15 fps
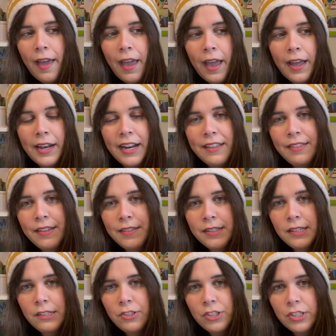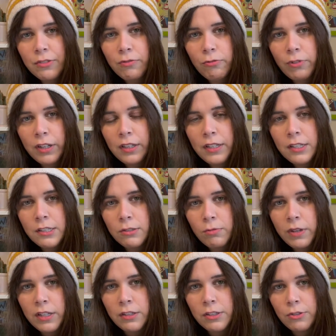And I think this is just a really
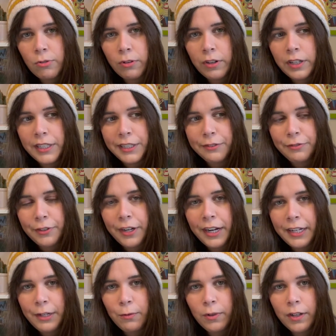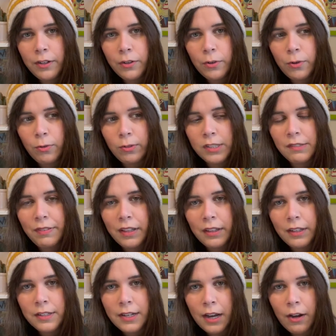sweet story for anyone who's
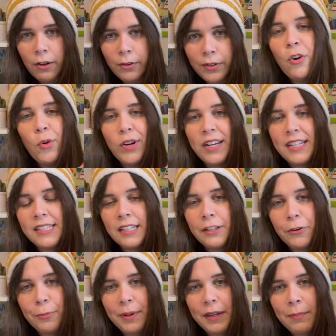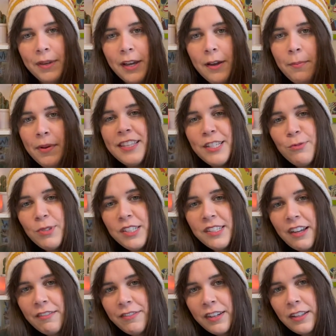feeling down or needs a little pick-me-up. This was
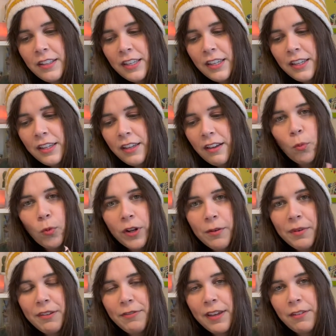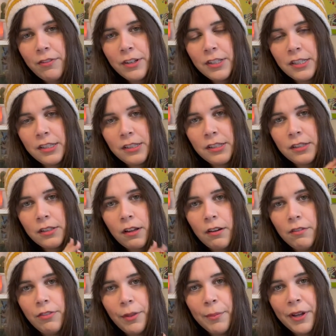definitely one of my favorites
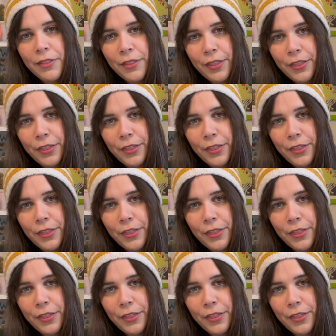of the month.